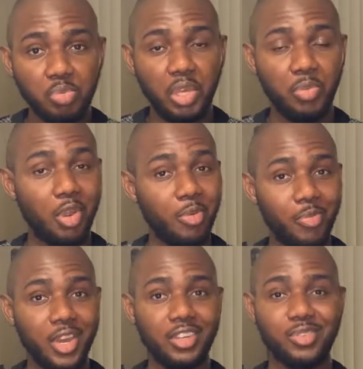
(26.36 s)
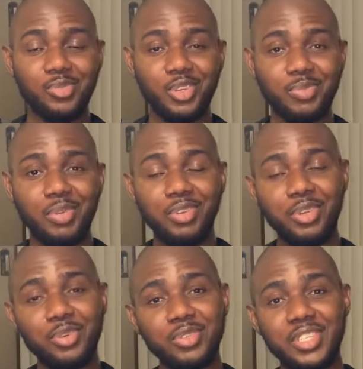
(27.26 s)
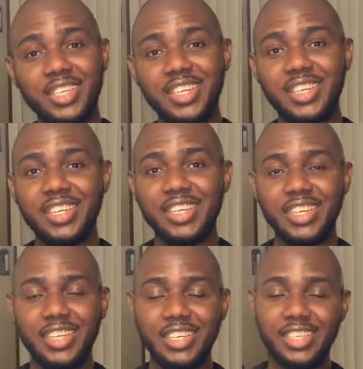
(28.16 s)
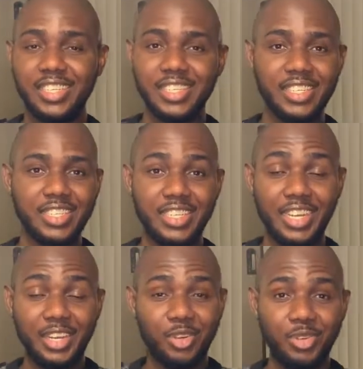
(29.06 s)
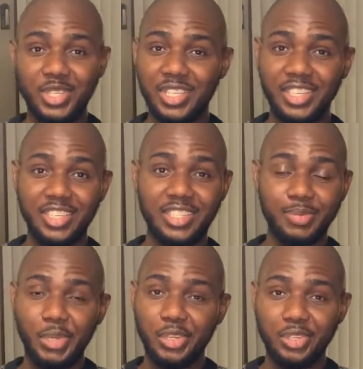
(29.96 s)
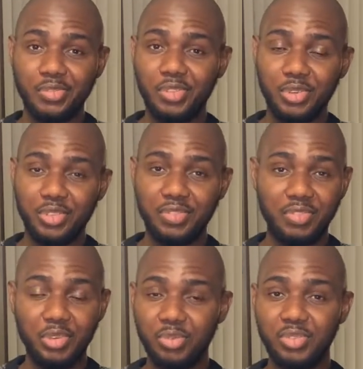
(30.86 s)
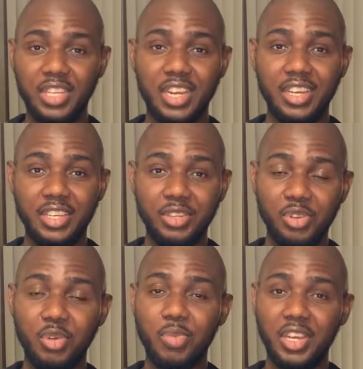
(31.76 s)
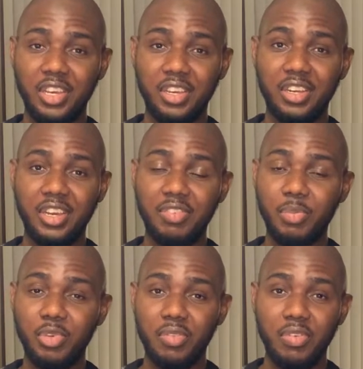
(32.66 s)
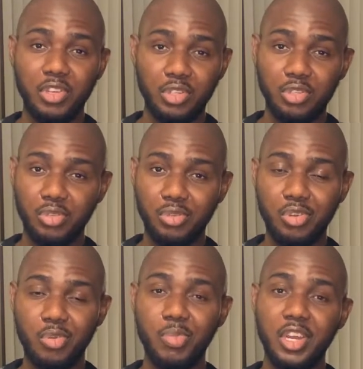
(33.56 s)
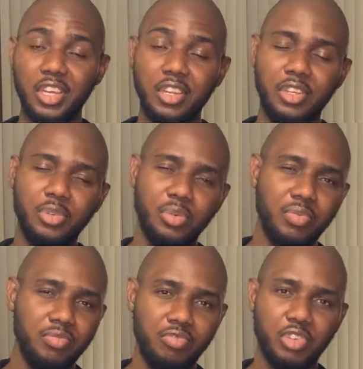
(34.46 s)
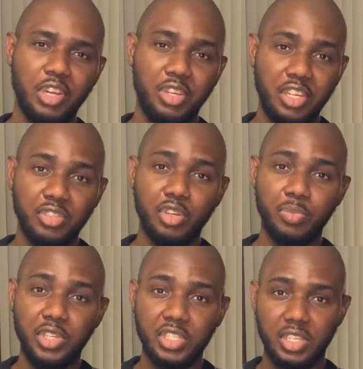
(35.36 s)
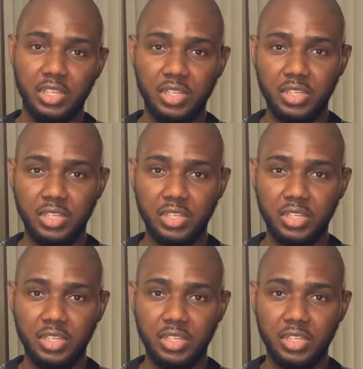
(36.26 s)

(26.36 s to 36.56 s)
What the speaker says: keep coming back to watch my videos. Like I always say, it's because of those views that I come back here and have the motivation to come back and try to get topics and